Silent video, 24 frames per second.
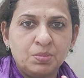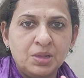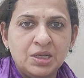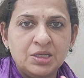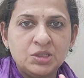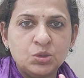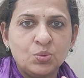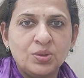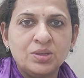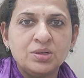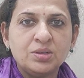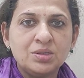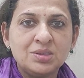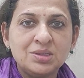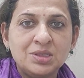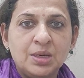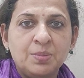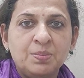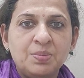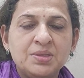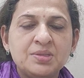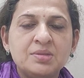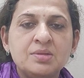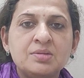place where the
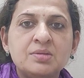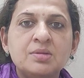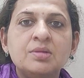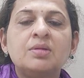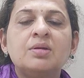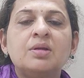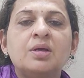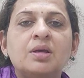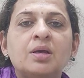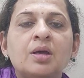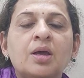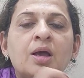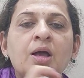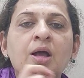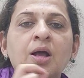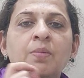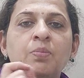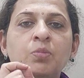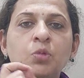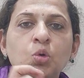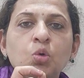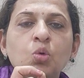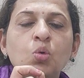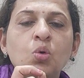stapes is sitting.
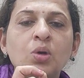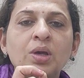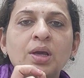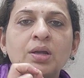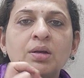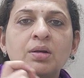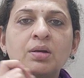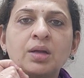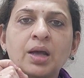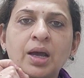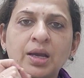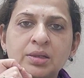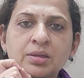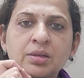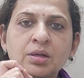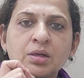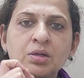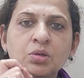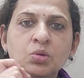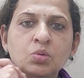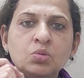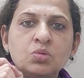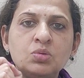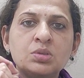You can either
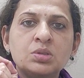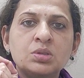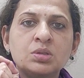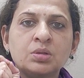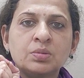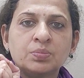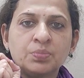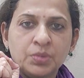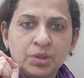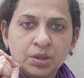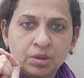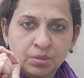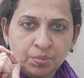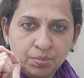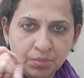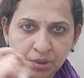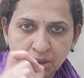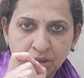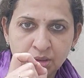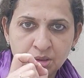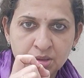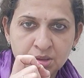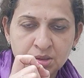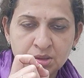use
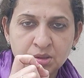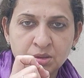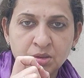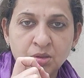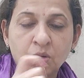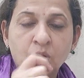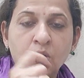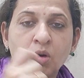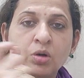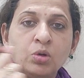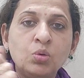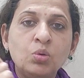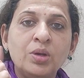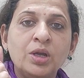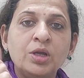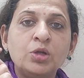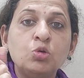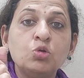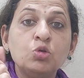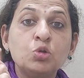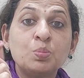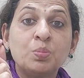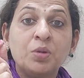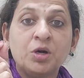burrs or you can
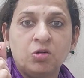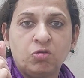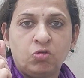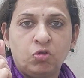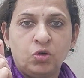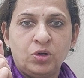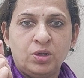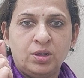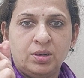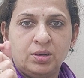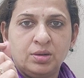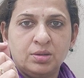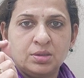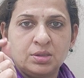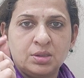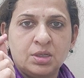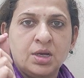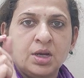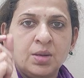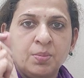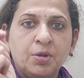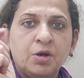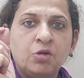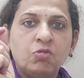use perforators.
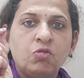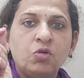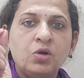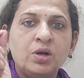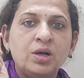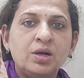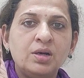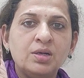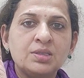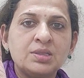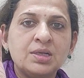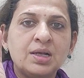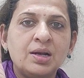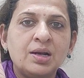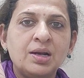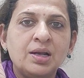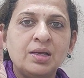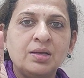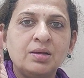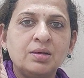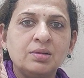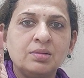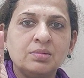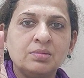Perforators are
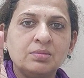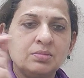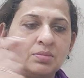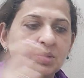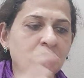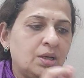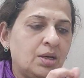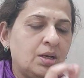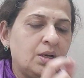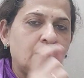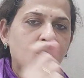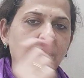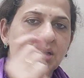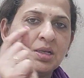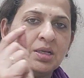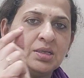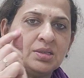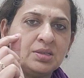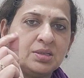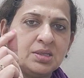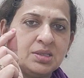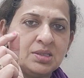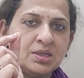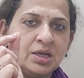like
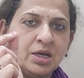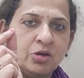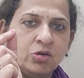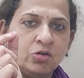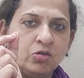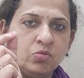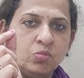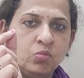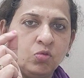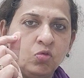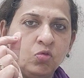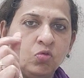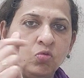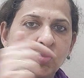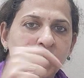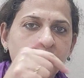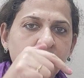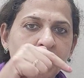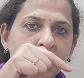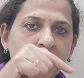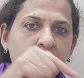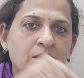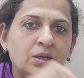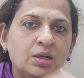there's this kind of
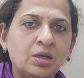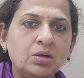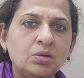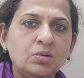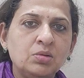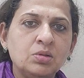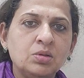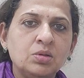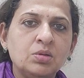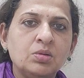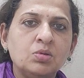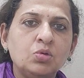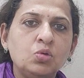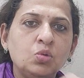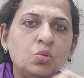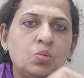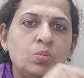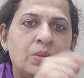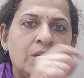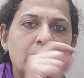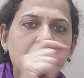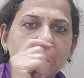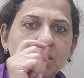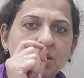movement, and then you
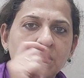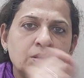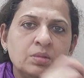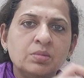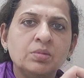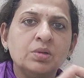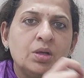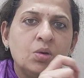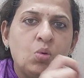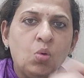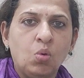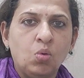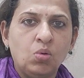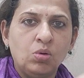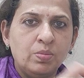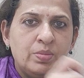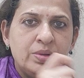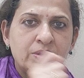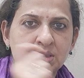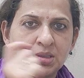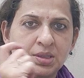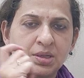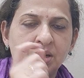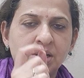make the hole
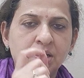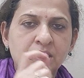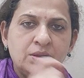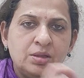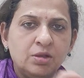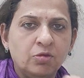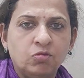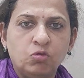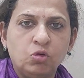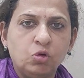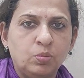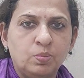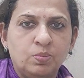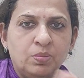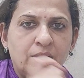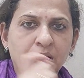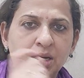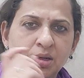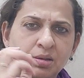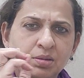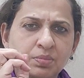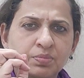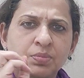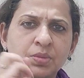basically in the foot
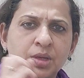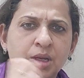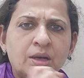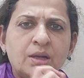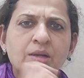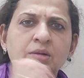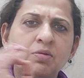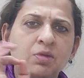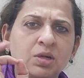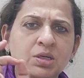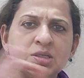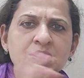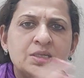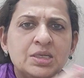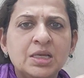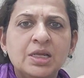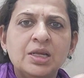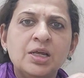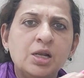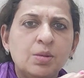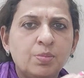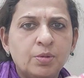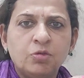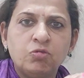plate, and in
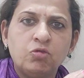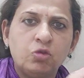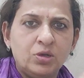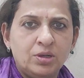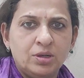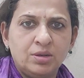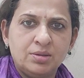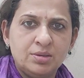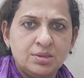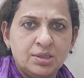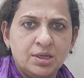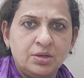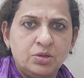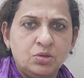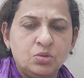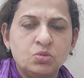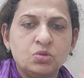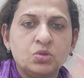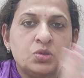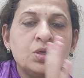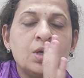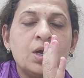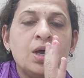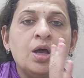serial perforators are
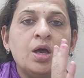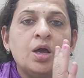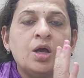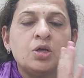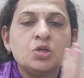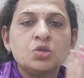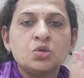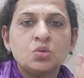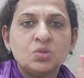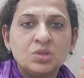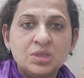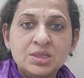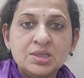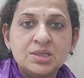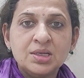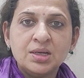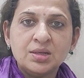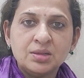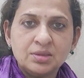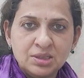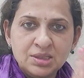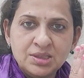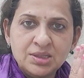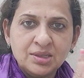used. So these
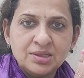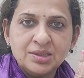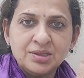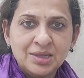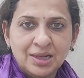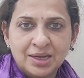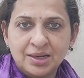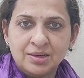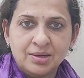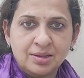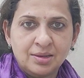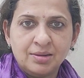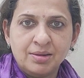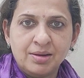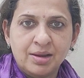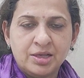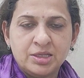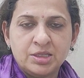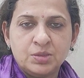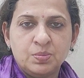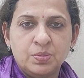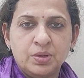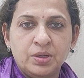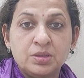are the technical
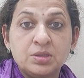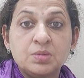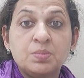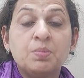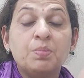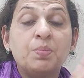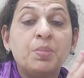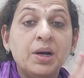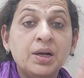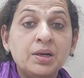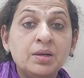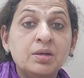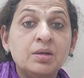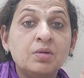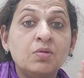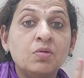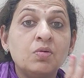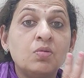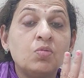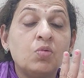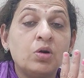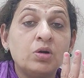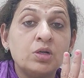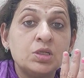aspects. But
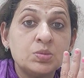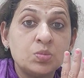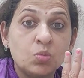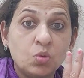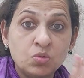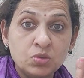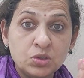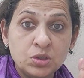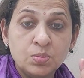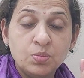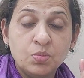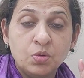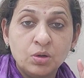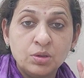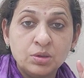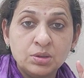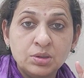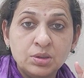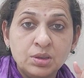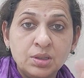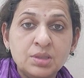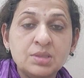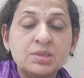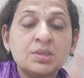what is most
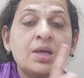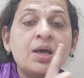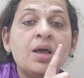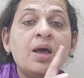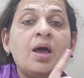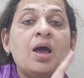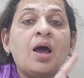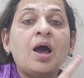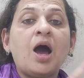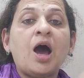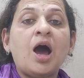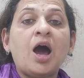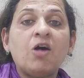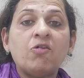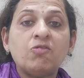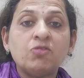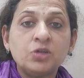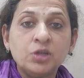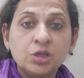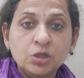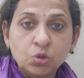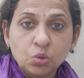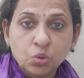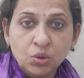important is
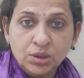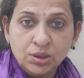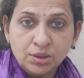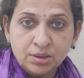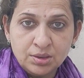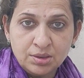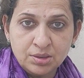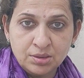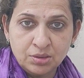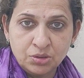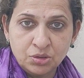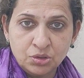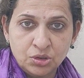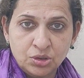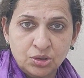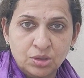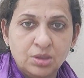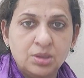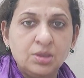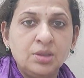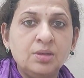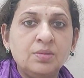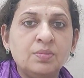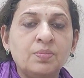after doing the surgery,
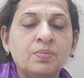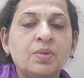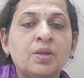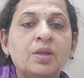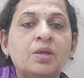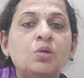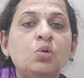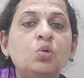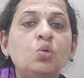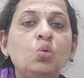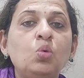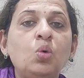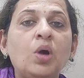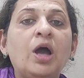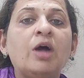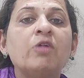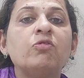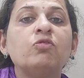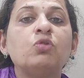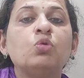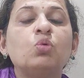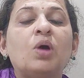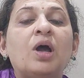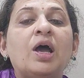you
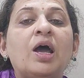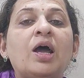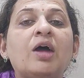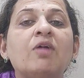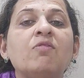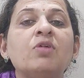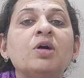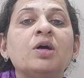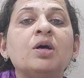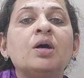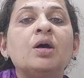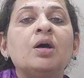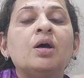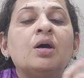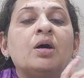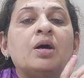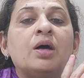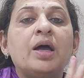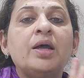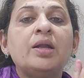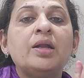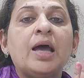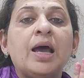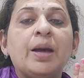have to have
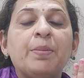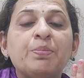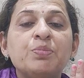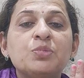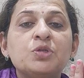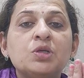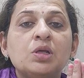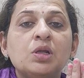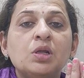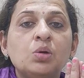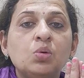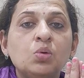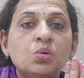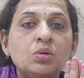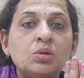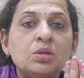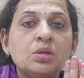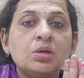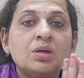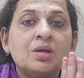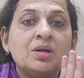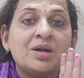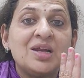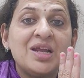an absolute
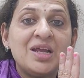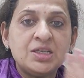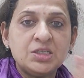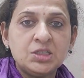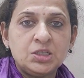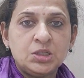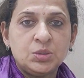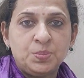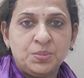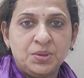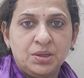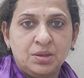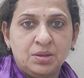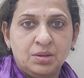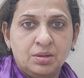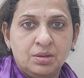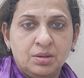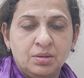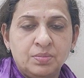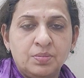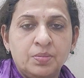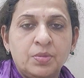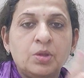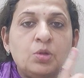rest period.
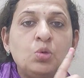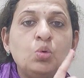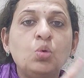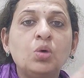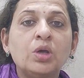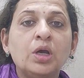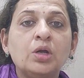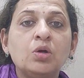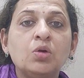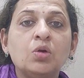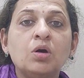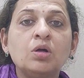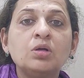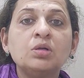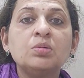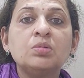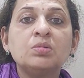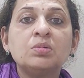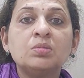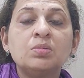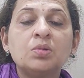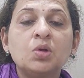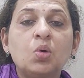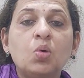You cannot
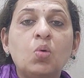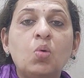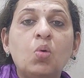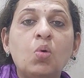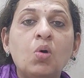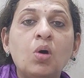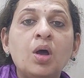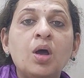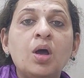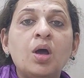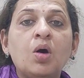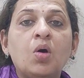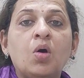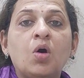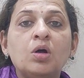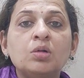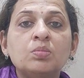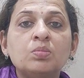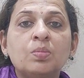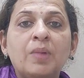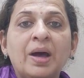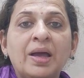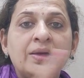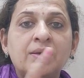go
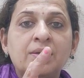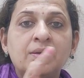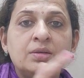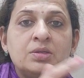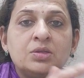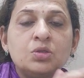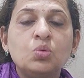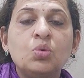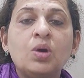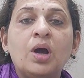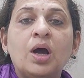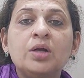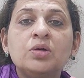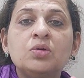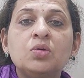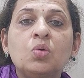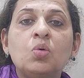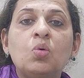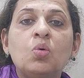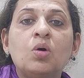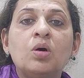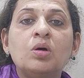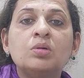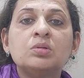on bikes, you can't
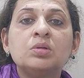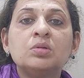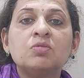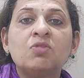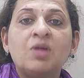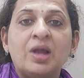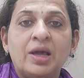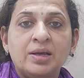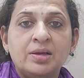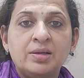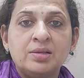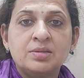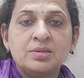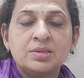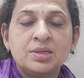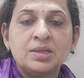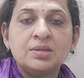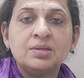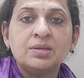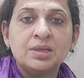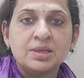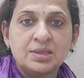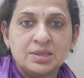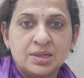go on flights
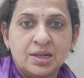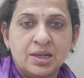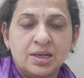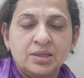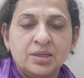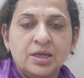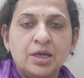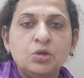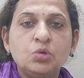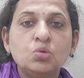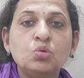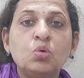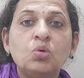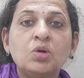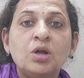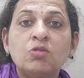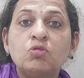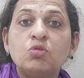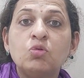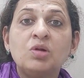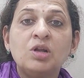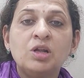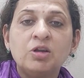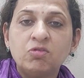and things like that. You don't
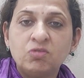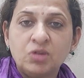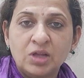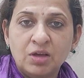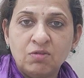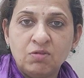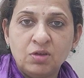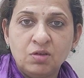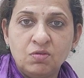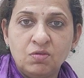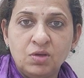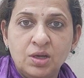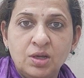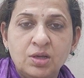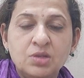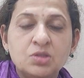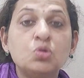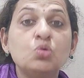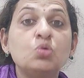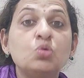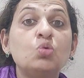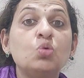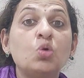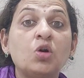have to lift heavy
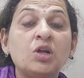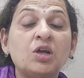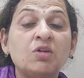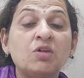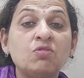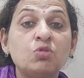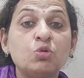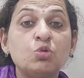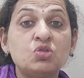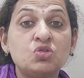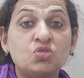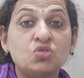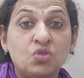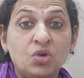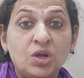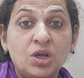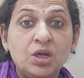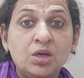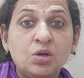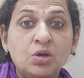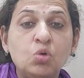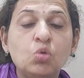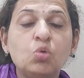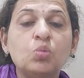weights, you do not have to
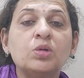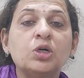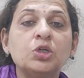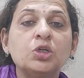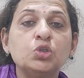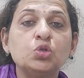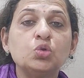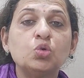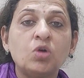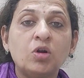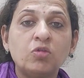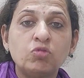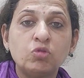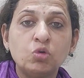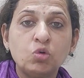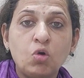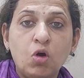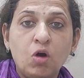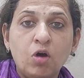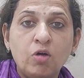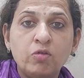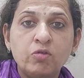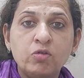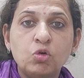strain too much, you don't have to
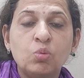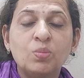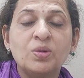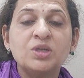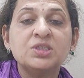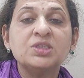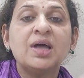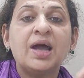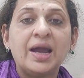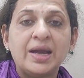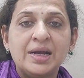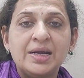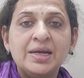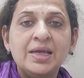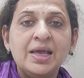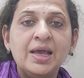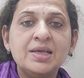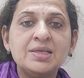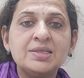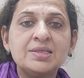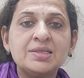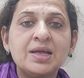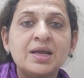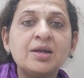cough too much. The idea
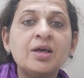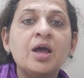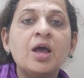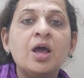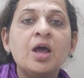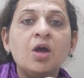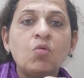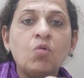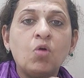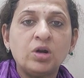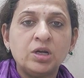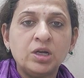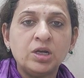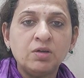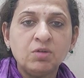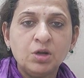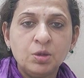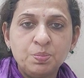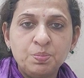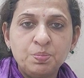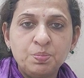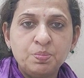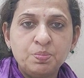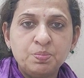is that whatever